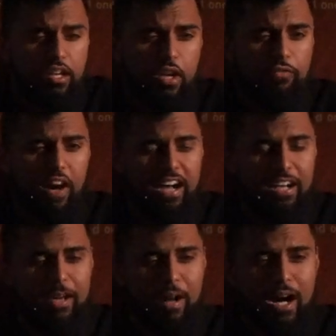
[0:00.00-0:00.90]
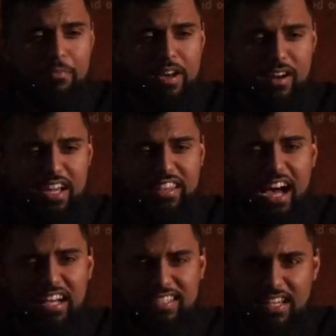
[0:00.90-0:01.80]
You find Imam
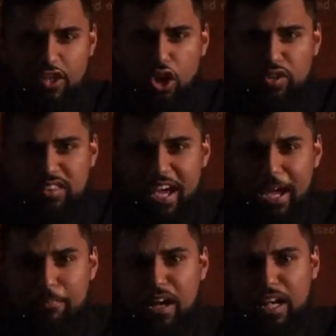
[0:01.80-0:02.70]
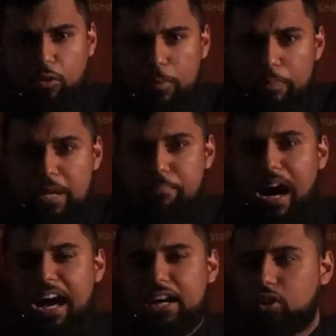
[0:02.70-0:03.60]
al-Rida says, Oh Da'bal, there will be
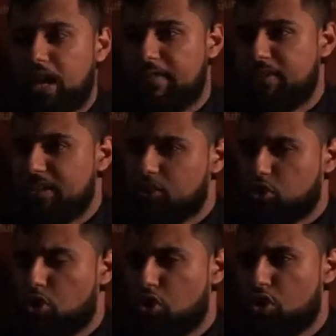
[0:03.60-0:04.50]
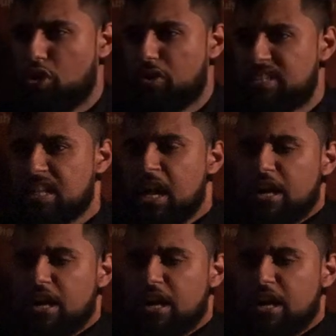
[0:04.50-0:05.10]
my graven Tus.